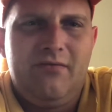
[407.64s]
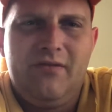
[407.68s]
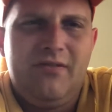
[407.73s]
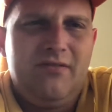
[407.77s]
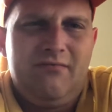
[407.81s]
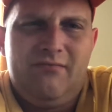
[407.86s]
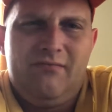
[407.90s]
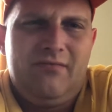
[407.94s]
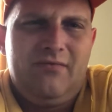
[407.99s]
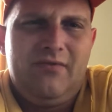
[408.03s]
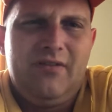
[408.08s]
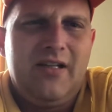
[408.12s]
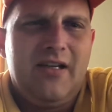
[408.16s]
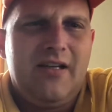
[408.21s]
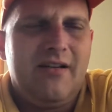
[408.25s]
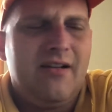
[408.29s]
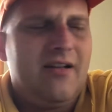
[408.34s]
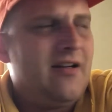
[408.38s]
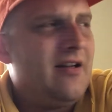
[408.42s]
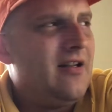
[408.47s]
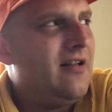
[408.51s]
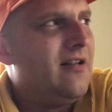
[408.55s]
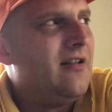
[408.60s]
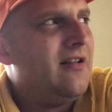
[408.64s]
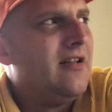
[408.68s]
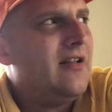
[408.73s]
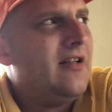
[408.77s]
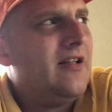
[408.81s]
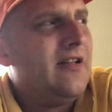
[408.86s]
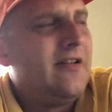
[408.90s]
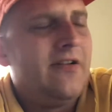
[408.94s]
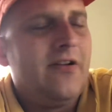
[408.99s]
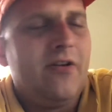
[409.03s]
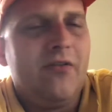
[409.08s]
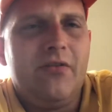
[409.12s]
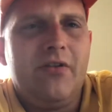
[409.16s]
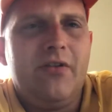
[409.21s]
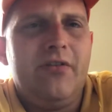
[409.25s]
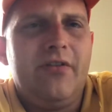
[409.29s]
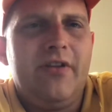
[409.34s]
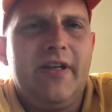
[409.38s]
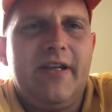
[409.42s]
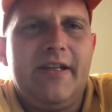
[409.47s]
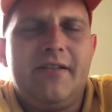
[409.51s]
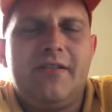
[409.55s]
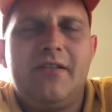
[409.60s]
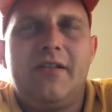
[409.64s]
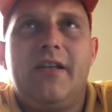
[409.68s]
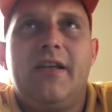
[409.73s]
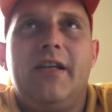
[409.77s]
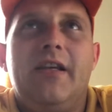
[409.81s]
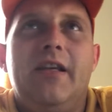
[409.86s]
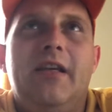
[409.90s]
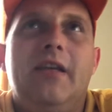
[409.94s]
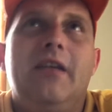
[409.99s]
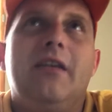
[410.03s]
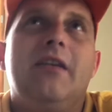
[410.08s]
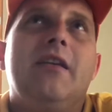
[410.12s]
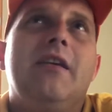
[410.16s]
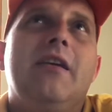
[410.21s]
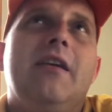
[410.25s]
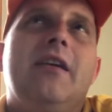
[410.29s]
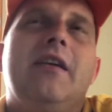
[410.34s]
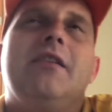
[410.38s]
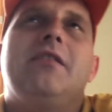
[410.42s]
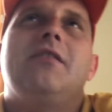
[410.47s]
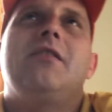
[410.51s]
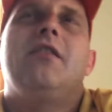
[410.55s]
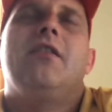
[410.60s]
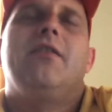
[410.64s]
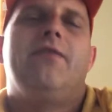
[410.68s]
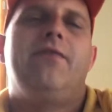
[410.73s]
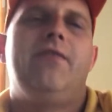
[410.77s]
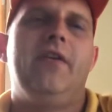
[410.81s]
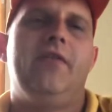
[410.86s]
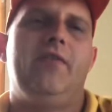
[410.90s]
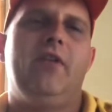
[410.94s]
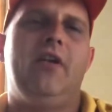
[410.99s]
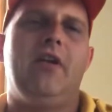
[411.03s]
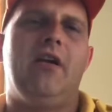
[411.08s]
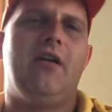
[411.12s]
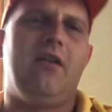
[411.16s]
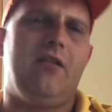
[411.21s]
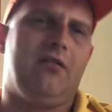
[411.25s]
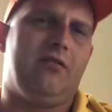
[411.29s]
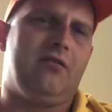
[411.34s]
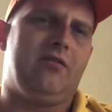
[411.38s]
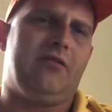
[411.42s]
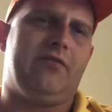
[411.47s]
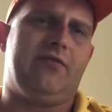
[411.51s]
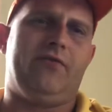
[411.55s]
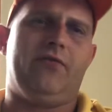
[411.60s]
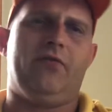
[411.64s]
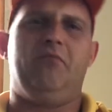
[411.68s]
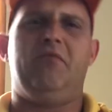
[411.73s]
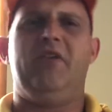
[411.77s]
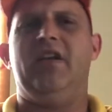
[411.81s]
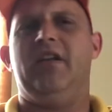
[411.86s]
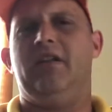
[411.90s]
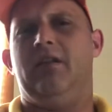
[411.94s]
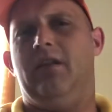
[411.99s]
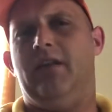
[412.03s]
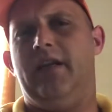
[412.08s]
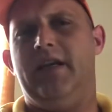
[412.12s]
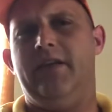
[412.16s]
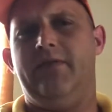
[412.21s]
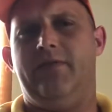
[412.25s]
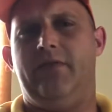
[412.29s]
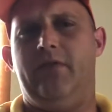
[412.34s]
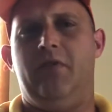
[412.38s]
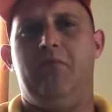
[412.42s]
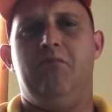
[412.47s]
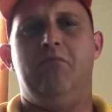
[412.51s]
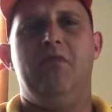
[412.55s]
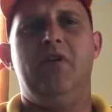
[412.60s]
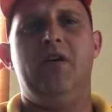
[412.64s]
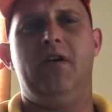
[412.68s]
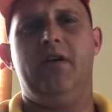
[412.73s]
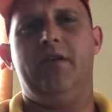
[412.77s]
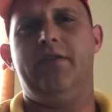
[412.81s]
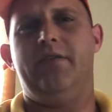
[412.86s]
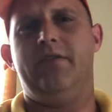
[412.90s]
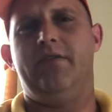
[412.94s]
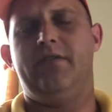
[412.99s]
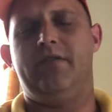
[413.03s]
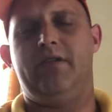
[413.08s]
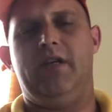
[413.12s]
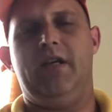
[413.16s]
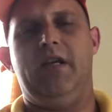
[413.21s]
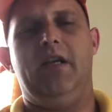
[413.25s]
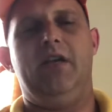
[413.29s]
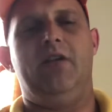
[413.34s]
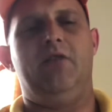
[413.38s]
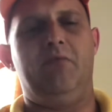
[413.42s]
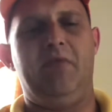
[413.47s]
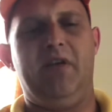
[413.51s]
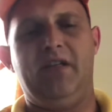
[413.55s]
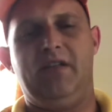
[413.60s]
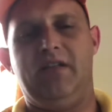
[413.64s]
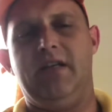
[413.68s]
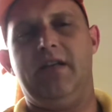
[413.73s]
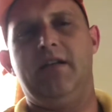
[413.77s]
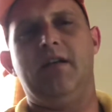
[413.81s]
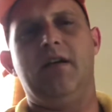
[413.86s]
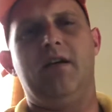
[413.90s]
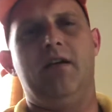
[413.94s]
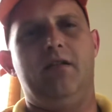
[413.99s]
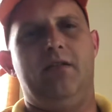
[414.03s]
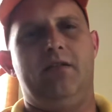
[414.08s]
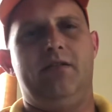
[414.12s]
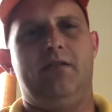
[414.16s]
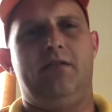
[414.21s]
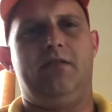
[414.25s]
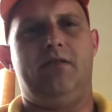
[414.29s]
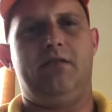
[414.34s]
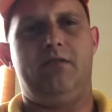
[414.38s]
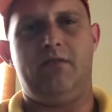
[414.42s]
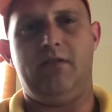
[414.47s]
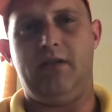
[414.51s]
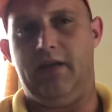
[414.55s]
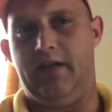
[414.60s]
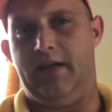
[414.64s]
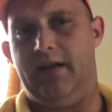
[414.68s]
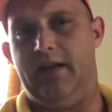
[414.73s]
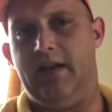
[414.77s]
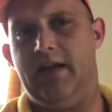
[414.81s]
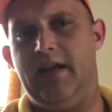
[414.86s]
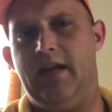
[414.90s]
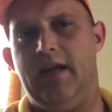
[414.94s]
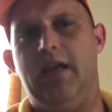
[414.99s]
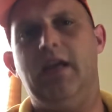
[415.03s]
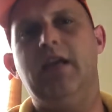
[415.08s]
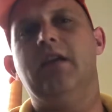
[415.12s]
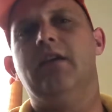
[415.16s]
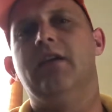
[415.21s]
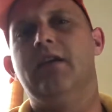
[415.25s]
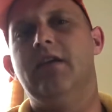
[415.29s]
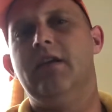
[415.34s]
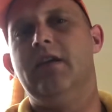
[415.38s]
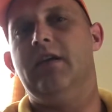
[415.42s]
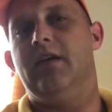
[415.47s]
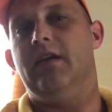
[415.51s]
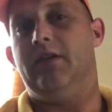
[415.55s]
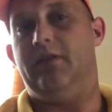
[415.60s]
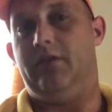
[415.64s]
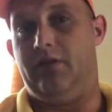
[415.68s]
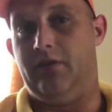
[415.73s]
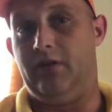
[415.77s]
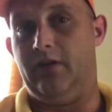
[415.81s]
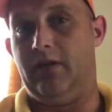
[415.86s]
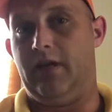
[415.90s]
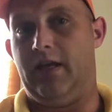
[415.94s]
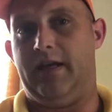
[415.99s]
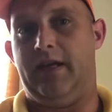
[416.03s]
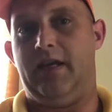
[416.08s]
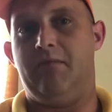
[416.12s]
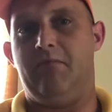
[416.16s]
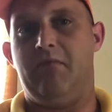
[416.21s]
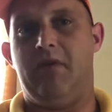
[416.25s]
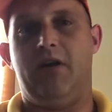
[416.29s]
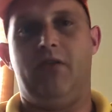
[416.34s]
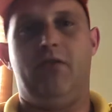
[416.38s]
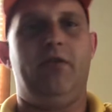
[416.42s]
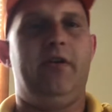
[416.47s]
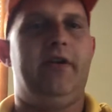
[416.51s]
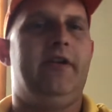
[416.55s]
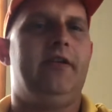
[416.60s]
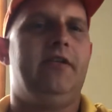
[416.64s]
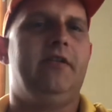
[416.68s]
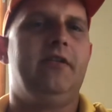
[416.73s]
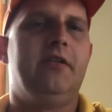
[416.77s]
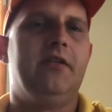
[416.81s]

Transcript: No. Don't do that. Say, instead of $50 for being late for the month, say it'll be $10 a day until I get my rent.